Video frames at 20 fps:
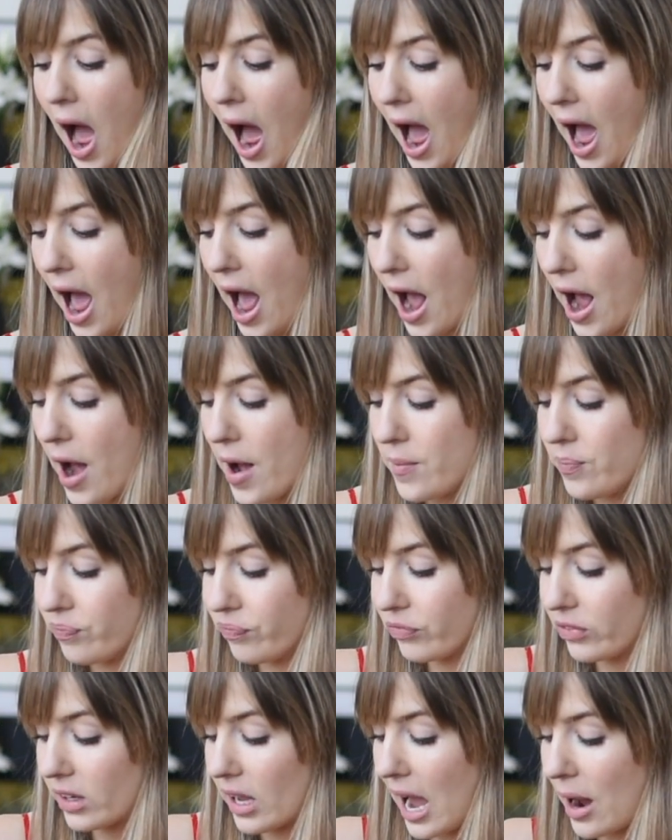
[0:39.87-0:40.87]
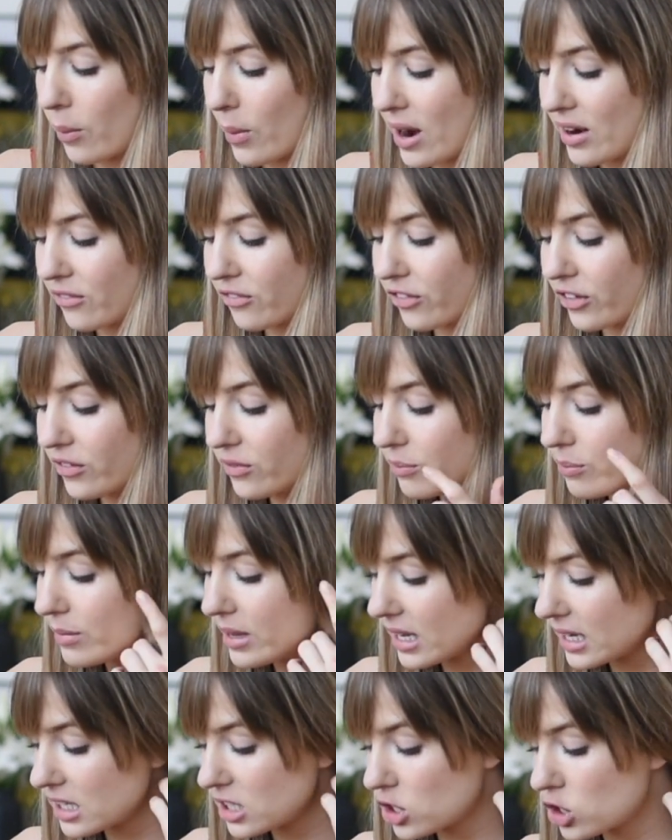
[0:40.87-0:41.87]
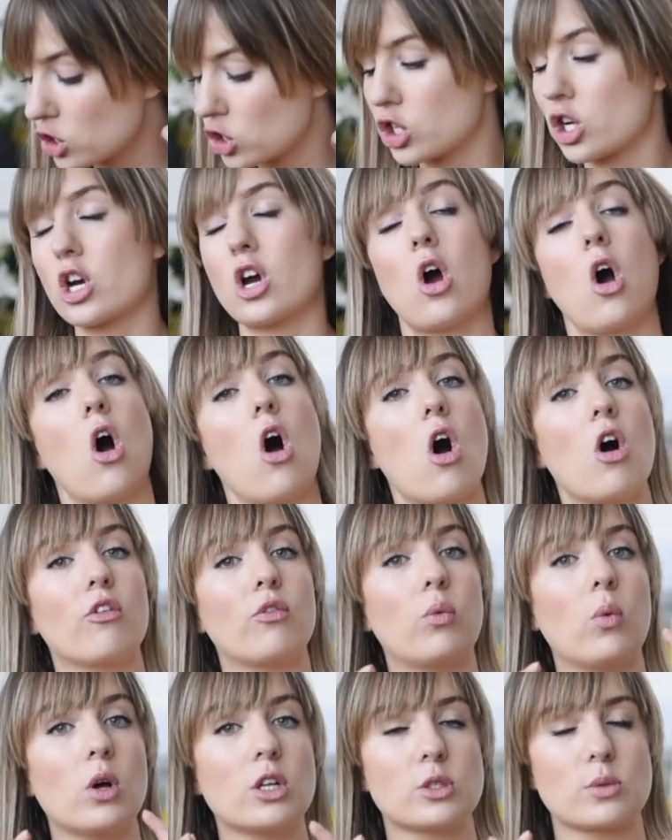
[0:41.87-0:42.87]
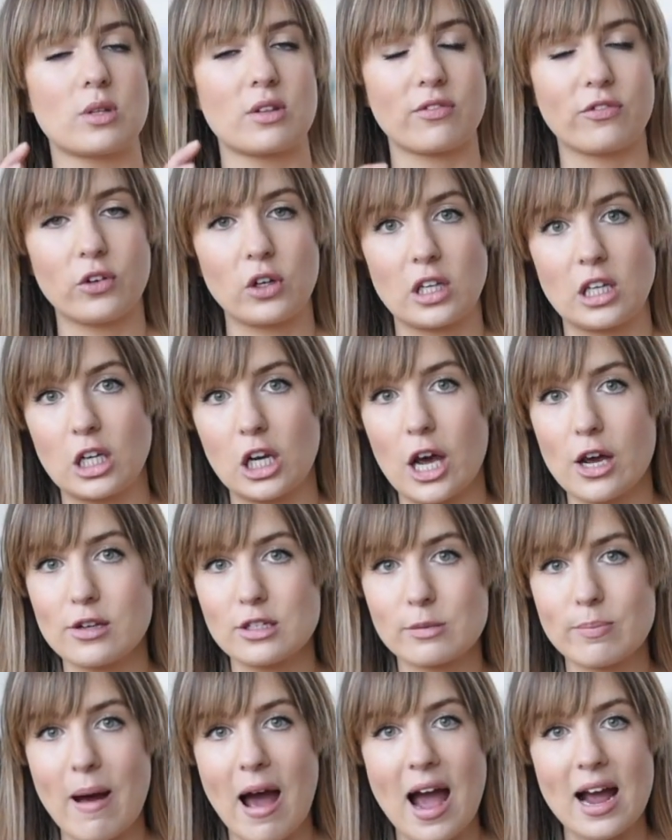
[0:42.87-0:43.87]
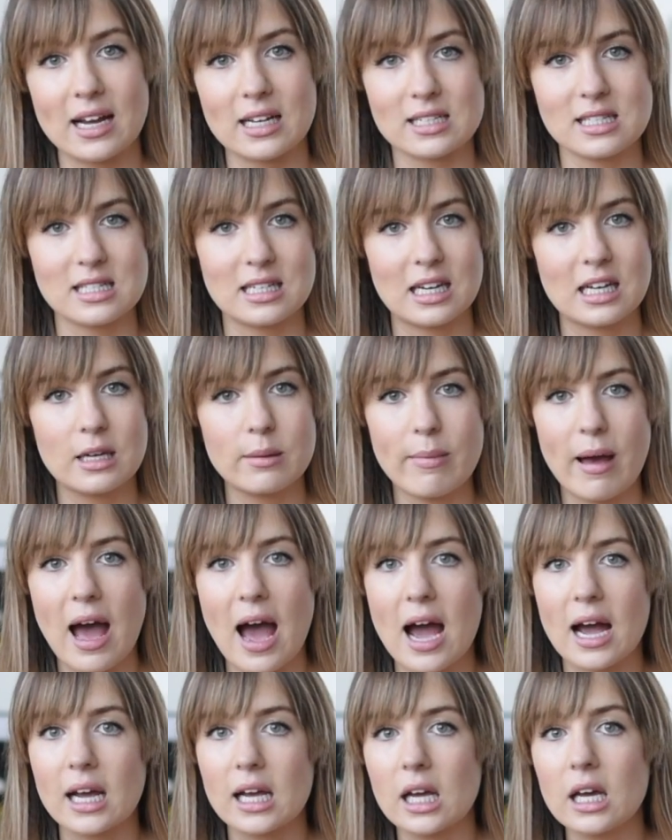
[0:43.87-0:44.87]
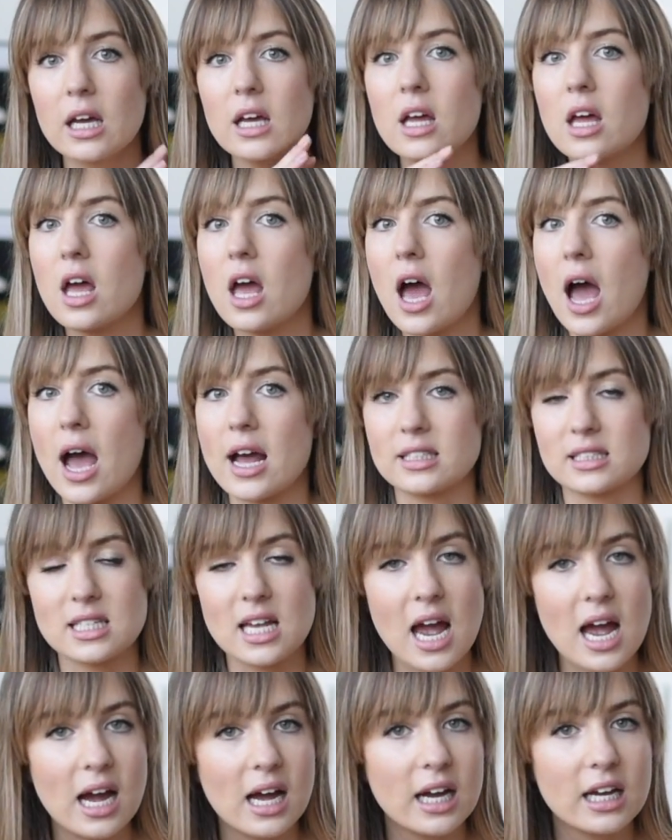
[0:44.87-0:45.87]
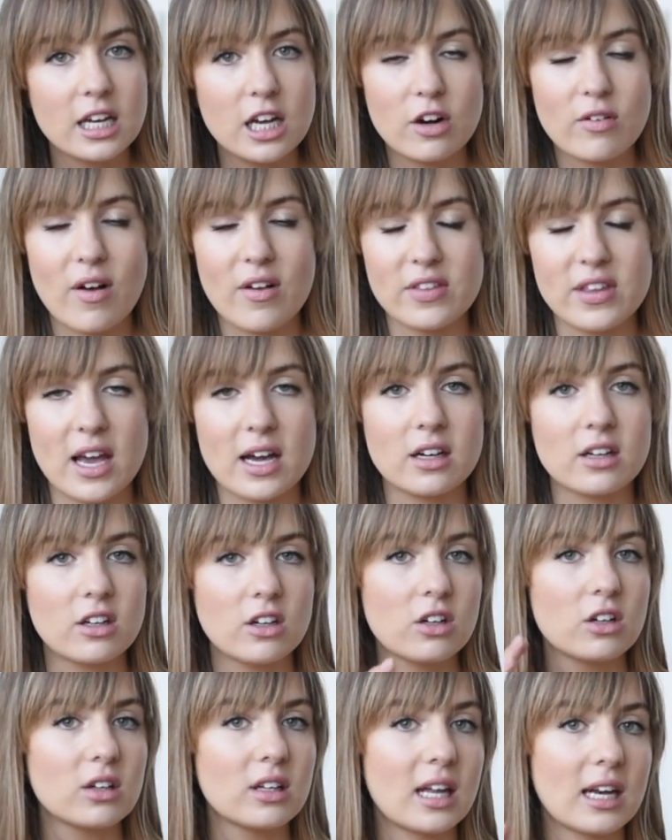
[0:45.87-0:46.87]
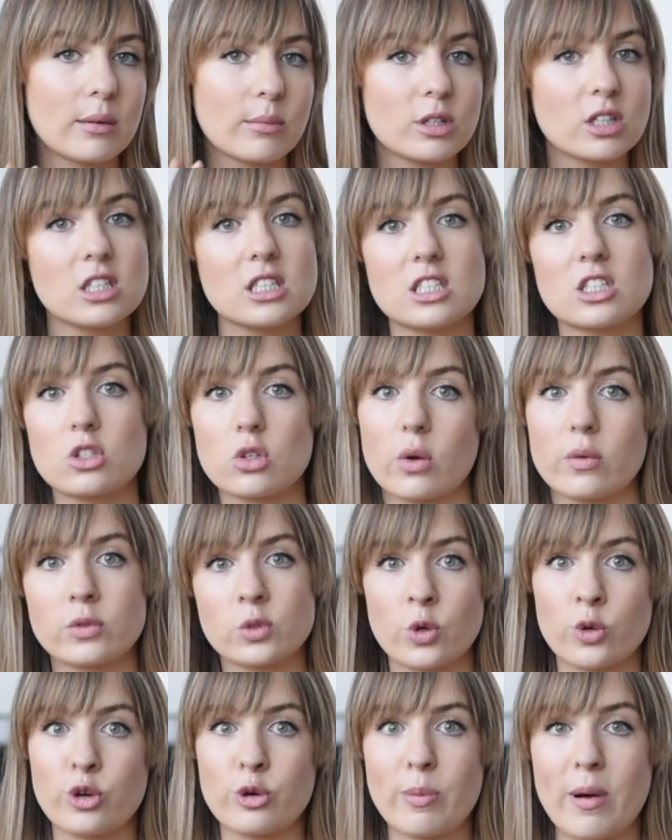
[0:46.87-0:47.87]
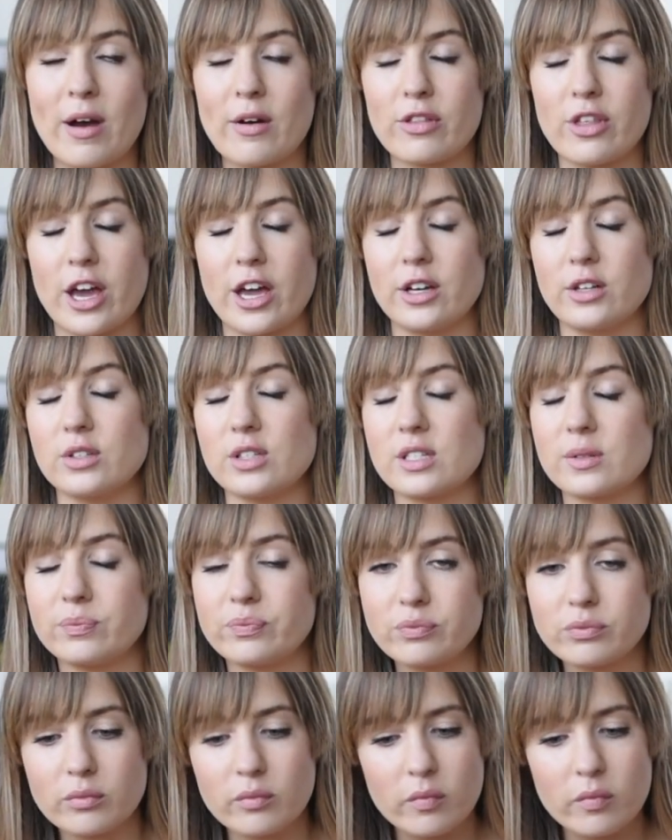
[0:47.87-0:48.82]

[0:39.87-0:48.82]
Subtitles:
I went for a mixture of ones with a fully closed back, a sling back, a tie around the ankle, and I'm going to sort of talk about those